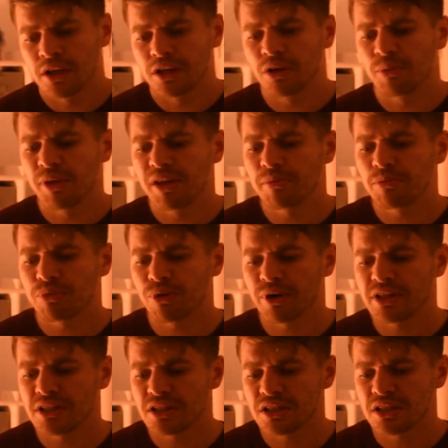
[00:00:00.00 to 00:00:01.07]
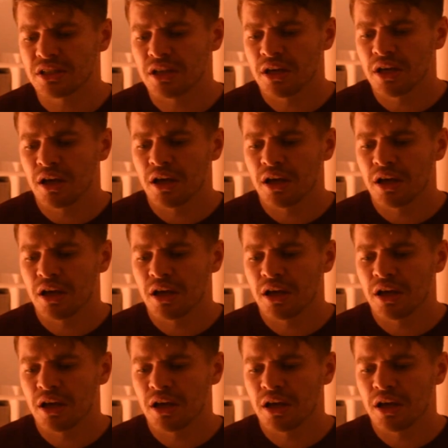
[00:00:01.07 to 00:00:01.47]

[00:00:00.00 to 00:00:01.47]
"You mean Prince